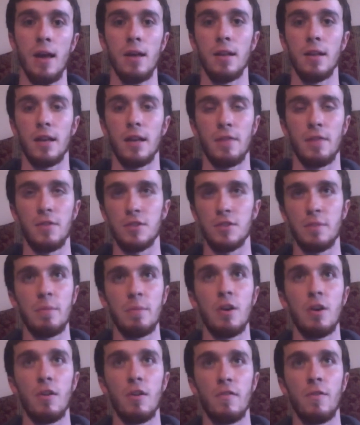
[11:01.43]
Like if there's a
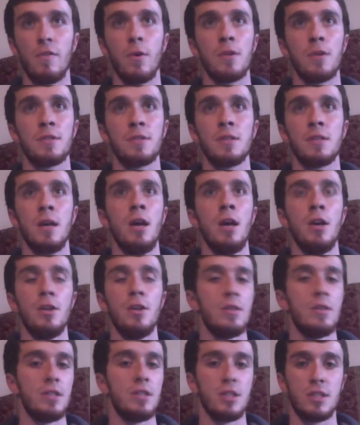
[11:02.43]
Mirror Force,
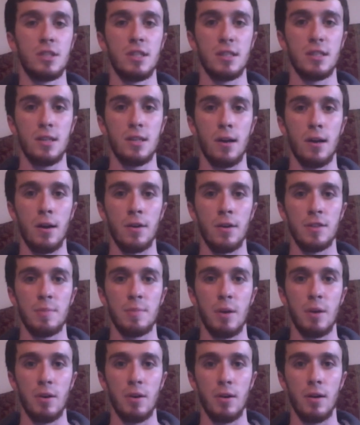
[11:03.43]
you can just discard
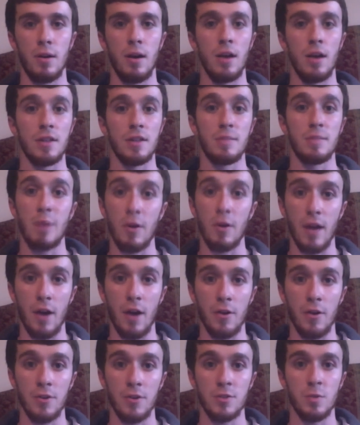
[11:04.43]
spell
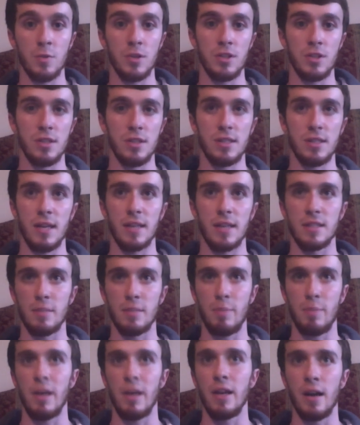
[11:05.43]
counters, which this deck is
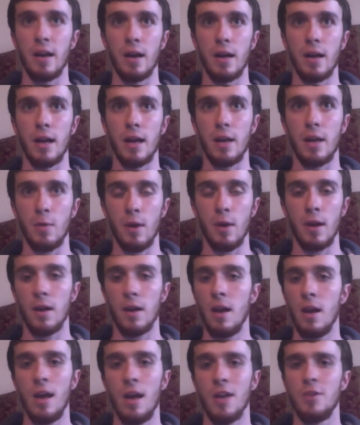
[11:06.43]
dependent on anyway,
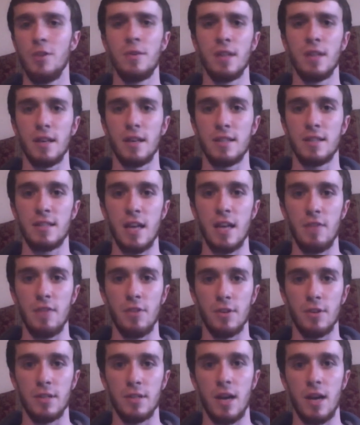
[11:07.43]
and you can like save
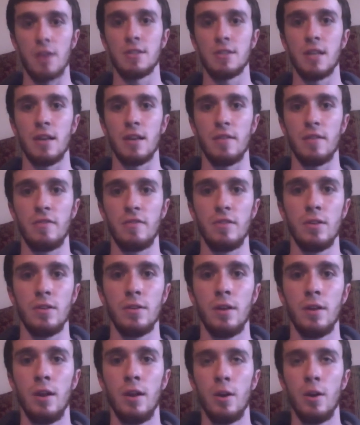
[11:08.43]
your entire side of the
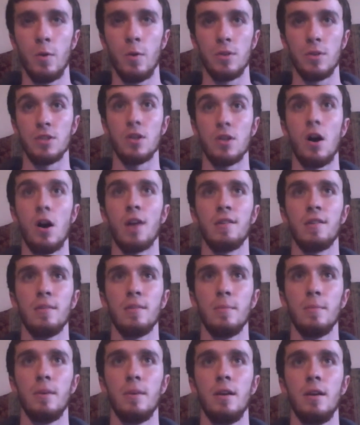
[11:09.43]
field, which is
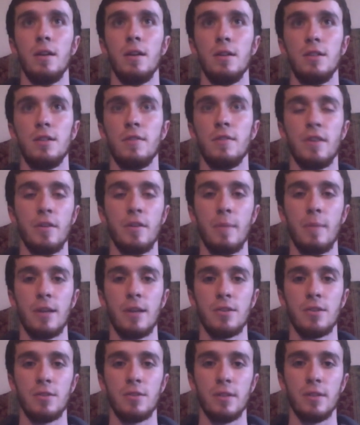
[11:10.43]
awesome. Defender the
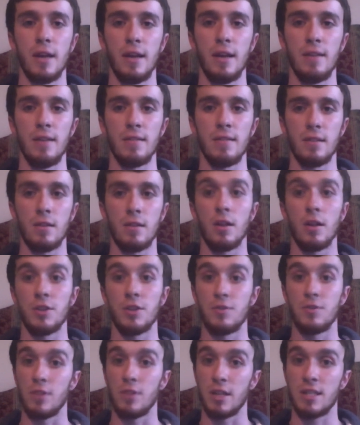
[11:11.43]
Magical Knight is a
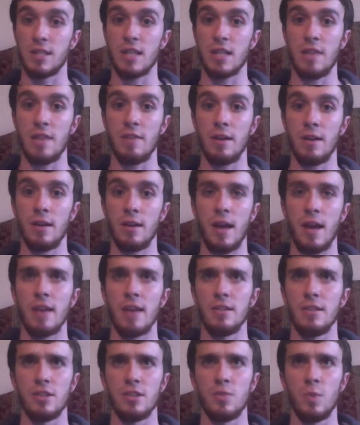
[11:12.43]
clutch for like saving,
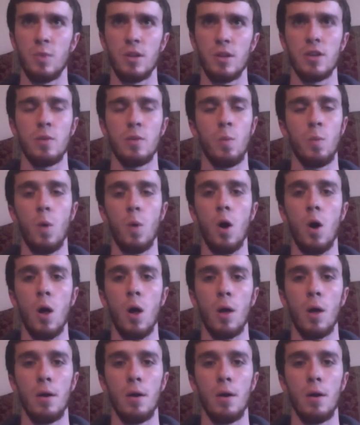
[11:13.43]
and he's a really good wall.